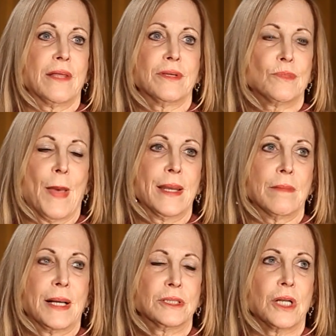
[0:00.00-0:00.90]
this pain
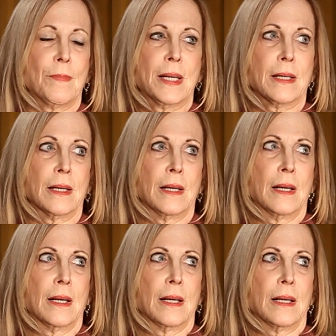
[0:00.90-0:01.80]
in my stomach,
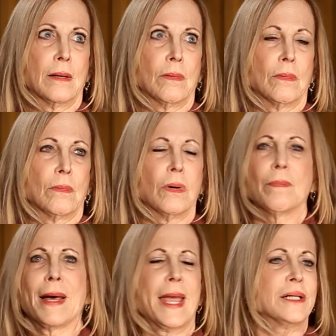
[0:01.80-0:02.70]
well,
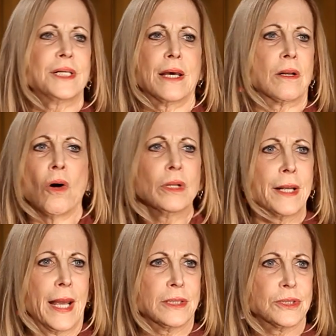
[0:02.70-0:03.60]
my aunt had colon
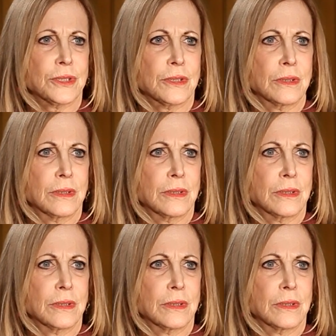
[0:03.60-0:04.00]
cancer.